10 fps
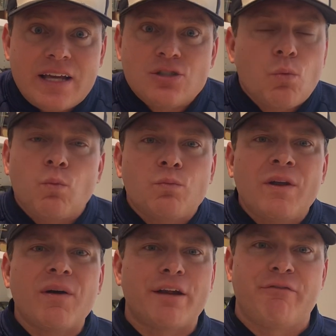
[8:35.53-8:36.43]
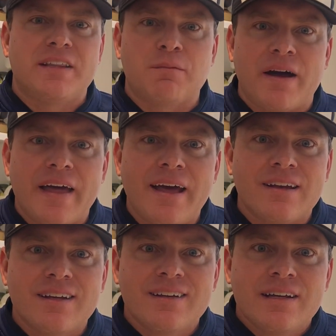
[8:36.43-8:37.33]
so we don't get offended by
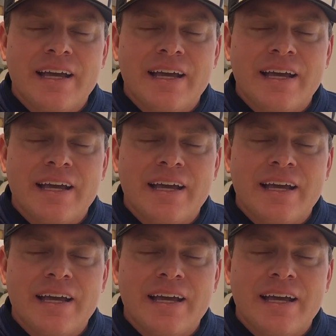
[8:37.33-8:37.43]
that.